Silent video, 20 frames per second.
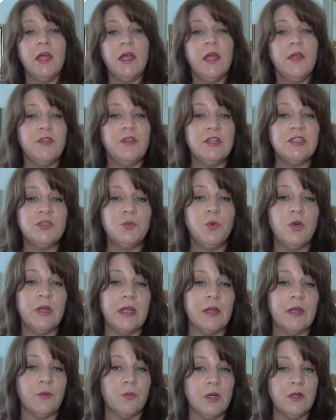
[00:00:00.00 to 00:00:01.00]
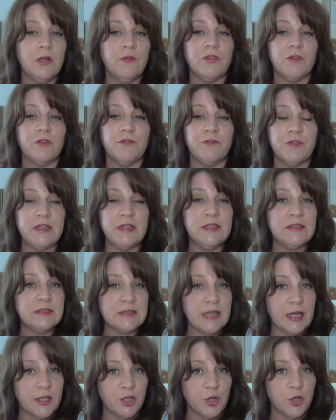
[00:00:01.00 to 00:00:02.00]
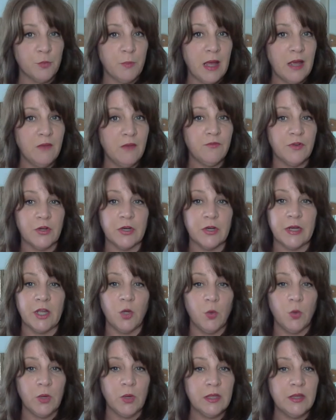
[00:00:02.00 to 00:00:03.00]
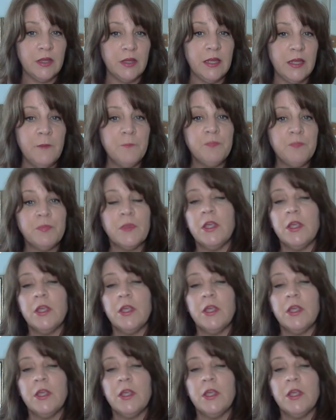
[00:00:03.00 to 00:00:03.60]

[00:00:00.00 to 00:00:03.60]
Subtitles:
This will get rid of the fleas on your pet very quickly.